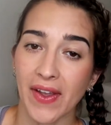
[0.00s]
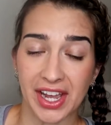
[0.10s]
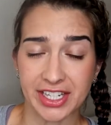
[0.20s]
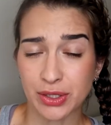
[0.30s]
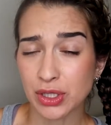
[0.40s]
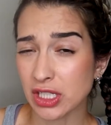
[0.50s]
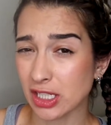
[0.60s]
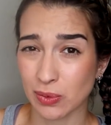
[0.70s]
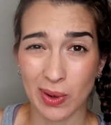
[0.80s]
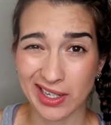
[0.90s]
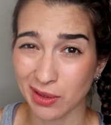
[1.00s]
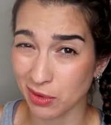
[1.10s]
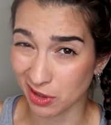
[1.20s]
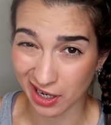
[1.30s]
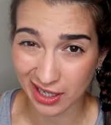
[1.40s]
I usually just wind up
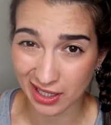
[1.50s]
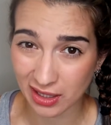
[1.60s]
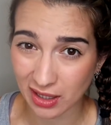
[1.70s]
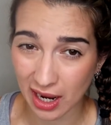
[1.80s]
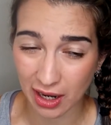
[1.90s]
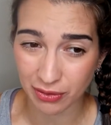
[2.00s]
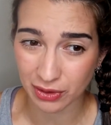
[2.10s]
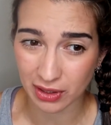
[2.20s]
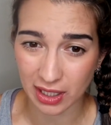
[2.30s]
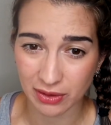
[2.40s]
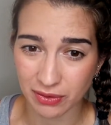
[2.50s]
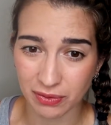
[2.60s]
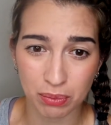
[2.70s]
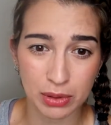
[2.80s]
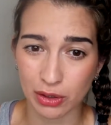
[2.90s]
crying after I've
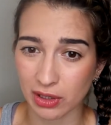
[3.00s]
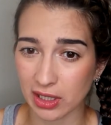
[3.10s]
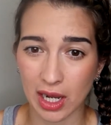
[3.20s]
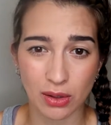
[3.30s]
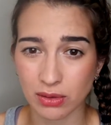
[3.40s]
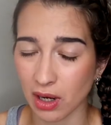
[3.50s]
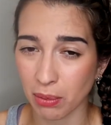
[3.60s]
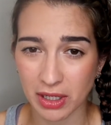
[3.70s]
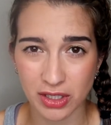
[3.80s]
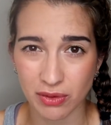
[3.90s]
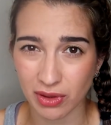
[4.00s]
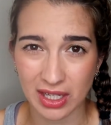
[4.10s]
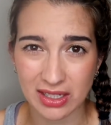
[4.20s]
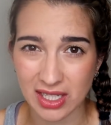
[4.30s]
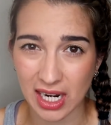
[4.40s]
blurted out a bunch of
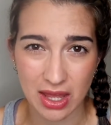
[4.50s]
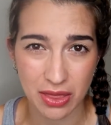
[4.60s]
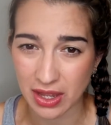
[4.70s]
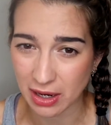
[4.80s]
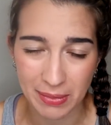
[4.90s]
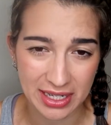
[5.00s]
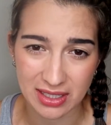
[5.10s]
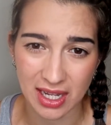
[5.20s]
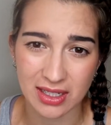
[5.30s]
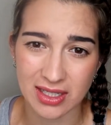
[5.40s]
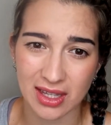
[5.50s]
things that I think make sense,